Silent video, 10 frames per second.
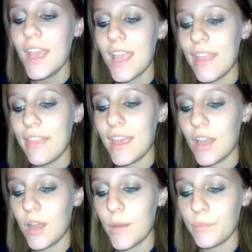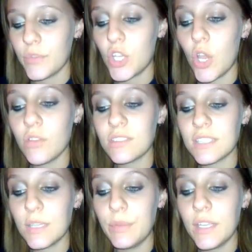And then
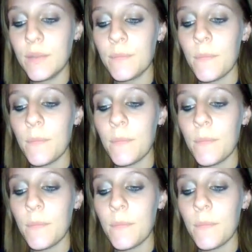co-sleeping.